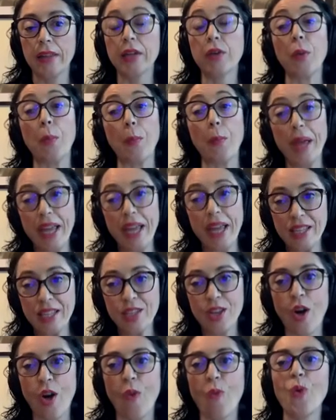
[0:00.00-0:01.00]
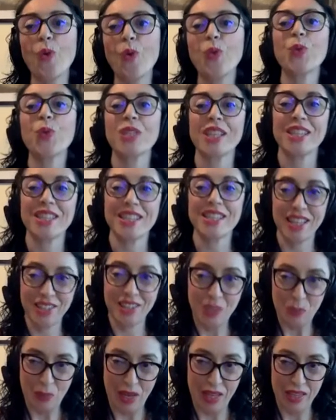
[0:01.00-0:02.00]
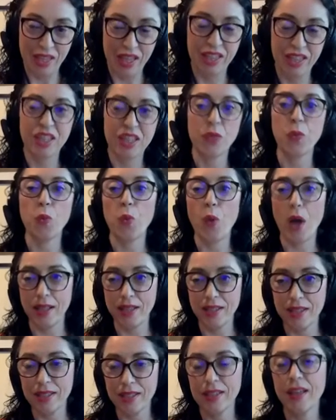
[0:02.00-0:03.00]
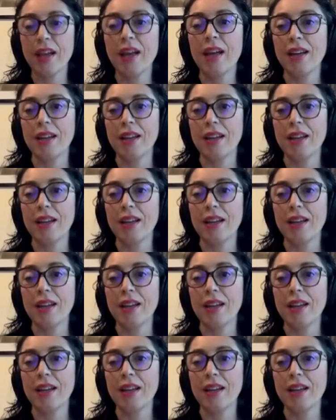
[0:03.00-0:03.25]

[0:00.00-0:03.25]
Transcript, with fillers: the remains of what was a settlement that once